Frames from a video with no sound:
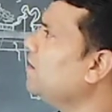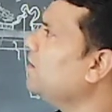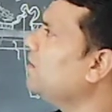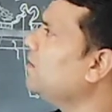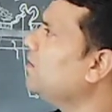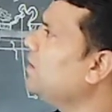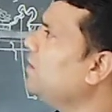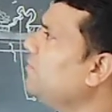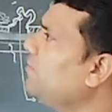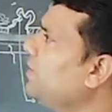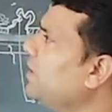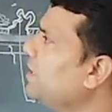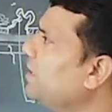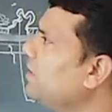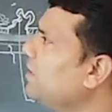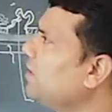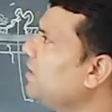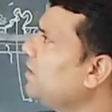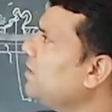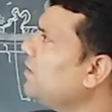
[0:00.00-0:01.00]
the
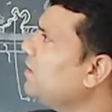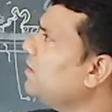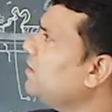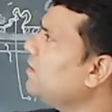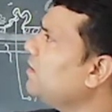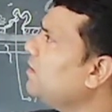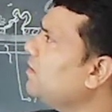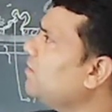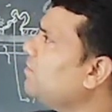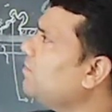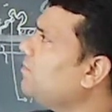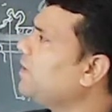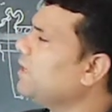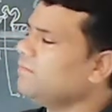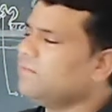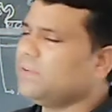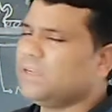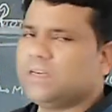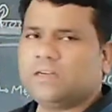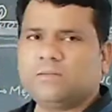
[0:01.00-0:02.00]
Whittaker
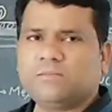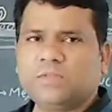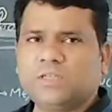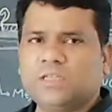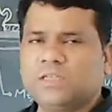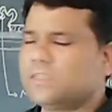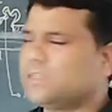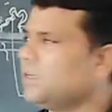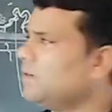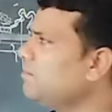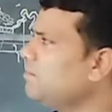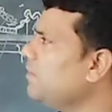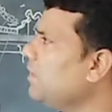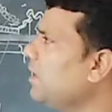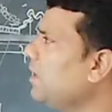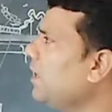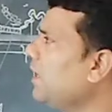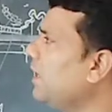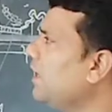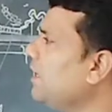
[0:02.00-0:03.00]
five kingdom system
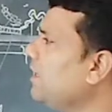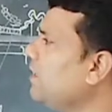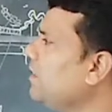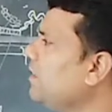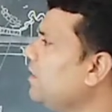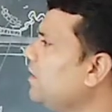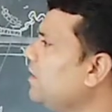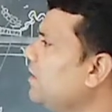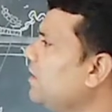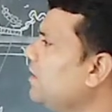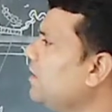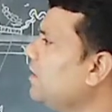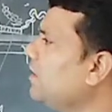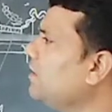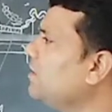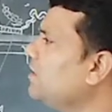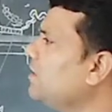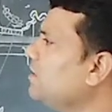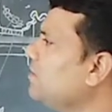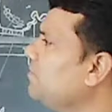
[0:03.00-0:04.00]
and
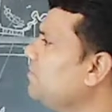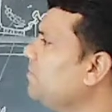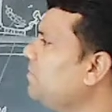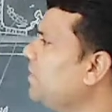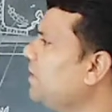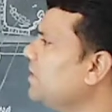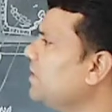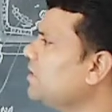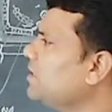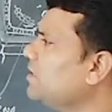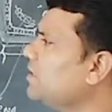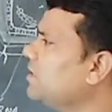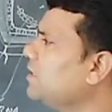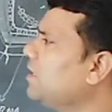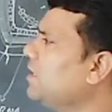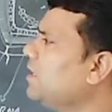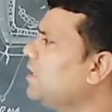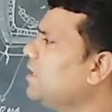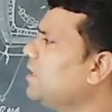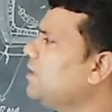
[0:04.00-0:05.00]
his first
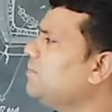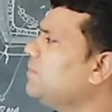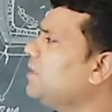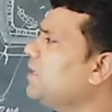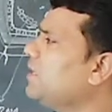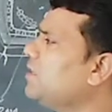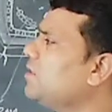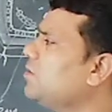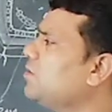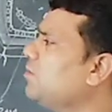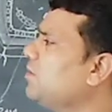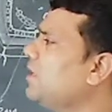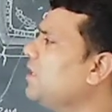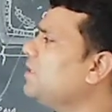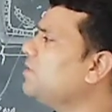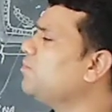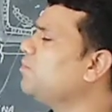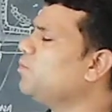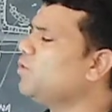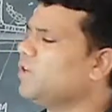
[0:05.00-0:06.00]
kingdom, that is known
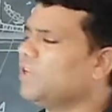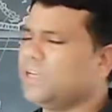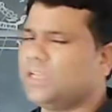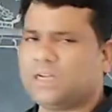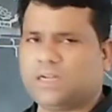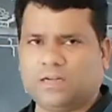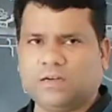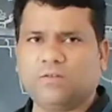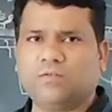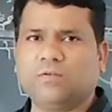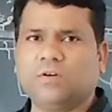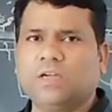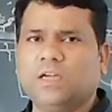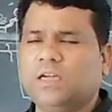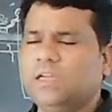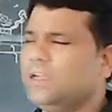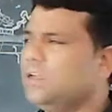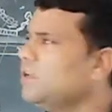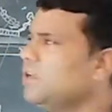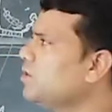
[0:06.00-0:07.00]
as Monera.
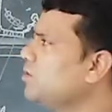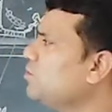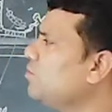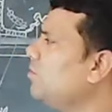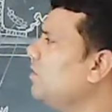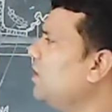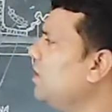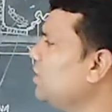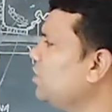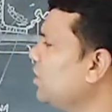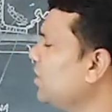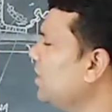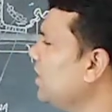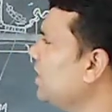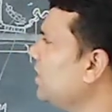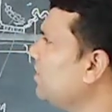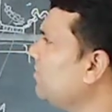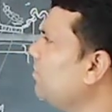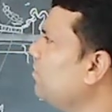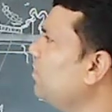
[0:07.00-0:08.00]
Okay, so listen
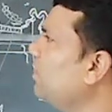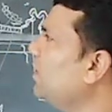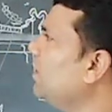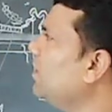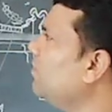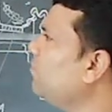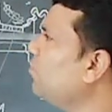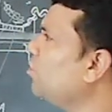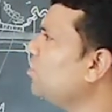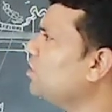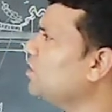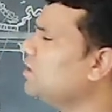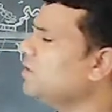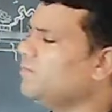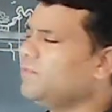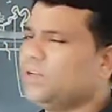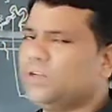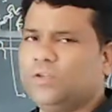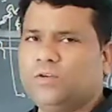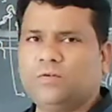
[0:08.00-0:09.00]
carefully, watch the
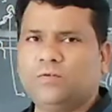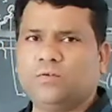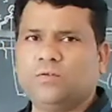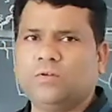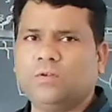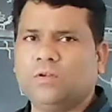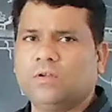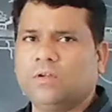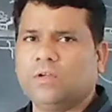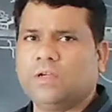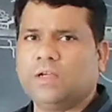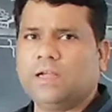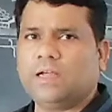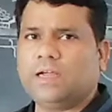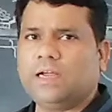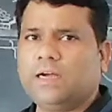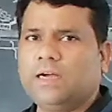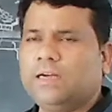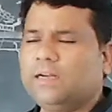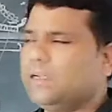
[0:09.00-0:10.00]
video
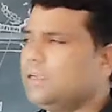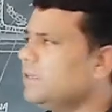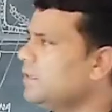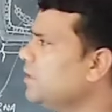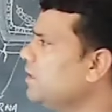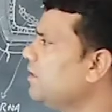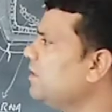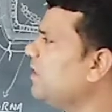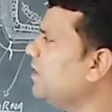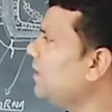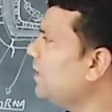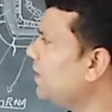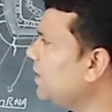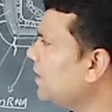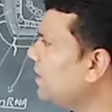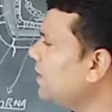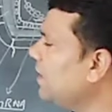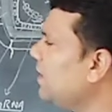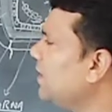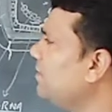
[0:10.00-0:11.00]
and
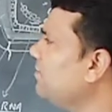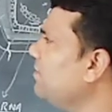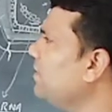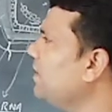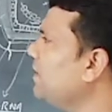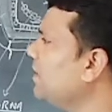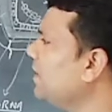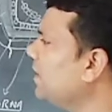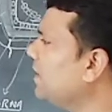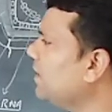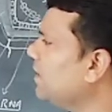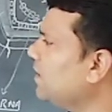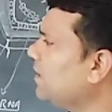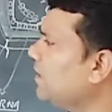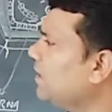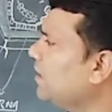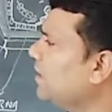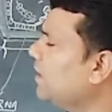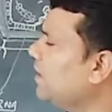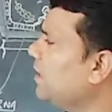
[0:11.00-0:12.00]
learn
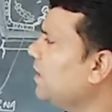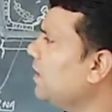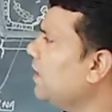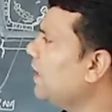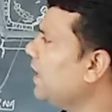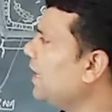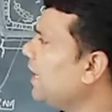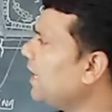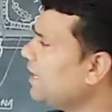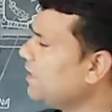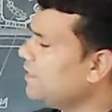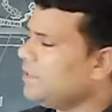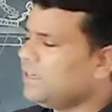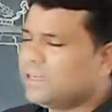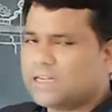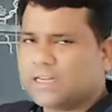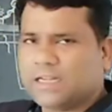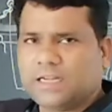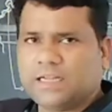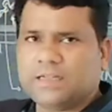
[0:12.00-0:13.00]
everything at the
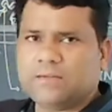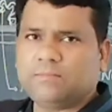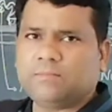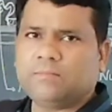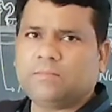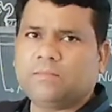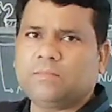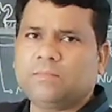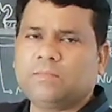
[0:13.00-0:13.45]
time